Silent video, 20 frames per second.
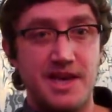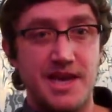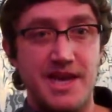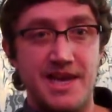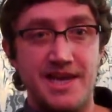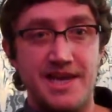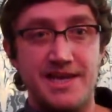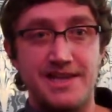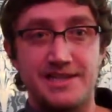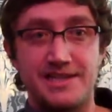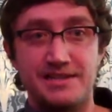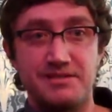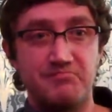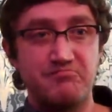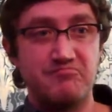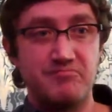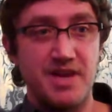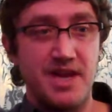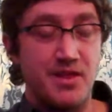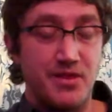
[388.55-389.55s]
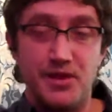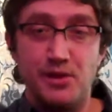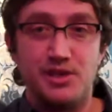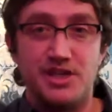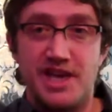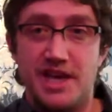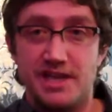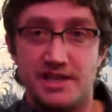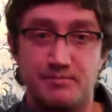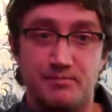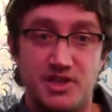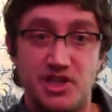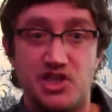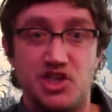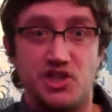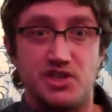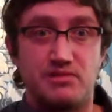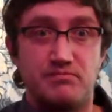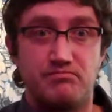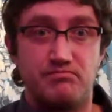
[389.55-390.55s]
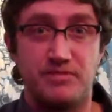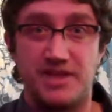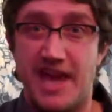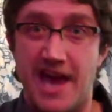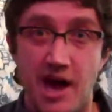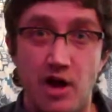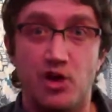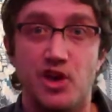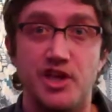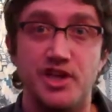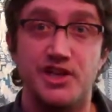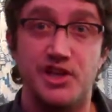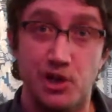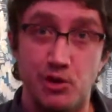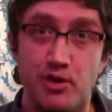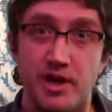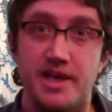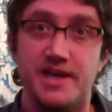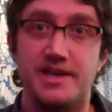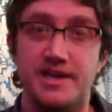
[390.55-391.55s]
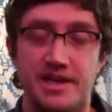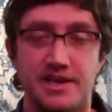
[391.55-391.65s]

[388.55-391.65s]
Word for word: his enthusiasm to just get on and do it.